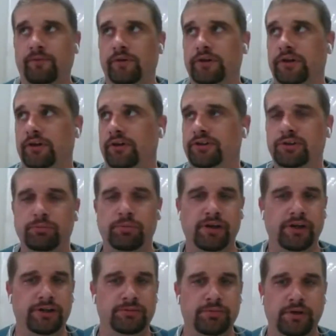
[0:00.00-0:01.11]
for years you've
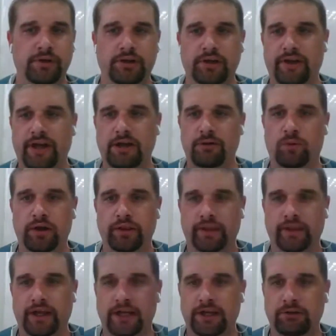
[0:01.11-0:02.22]
been speaking that one
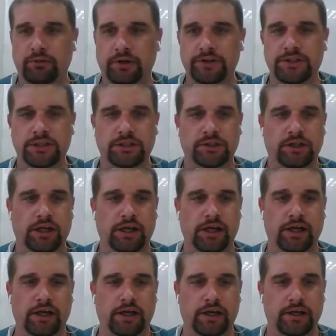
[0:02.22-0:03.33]
language,
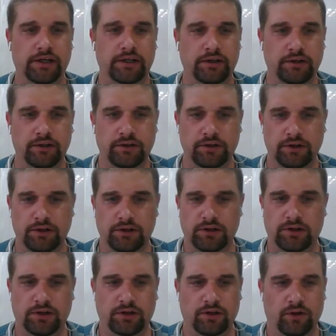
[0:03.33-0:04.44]
and
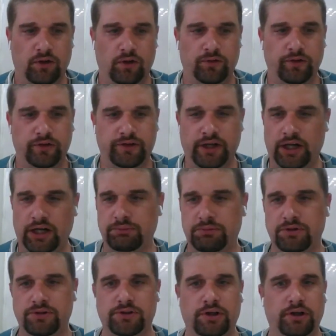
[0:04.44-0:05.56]
over time
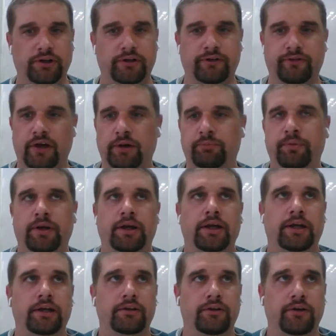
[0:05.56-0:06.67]
you started
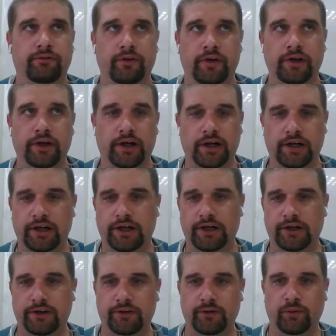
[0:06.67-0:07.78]
developing different
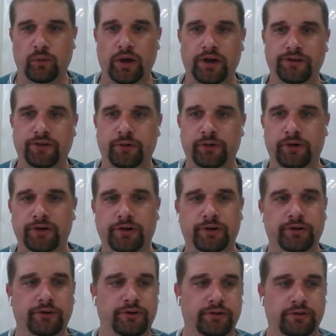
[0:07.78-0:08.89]
ways of
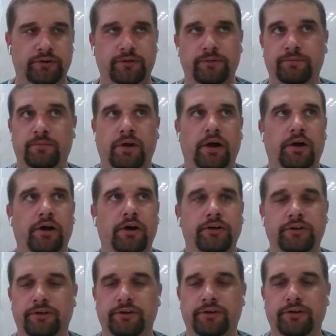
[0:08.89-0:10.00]

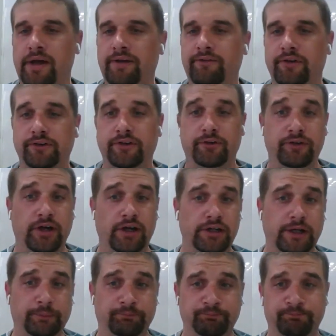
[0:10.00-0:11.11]
different methods of
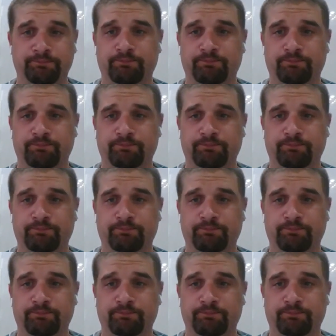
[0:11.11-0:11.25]
talking.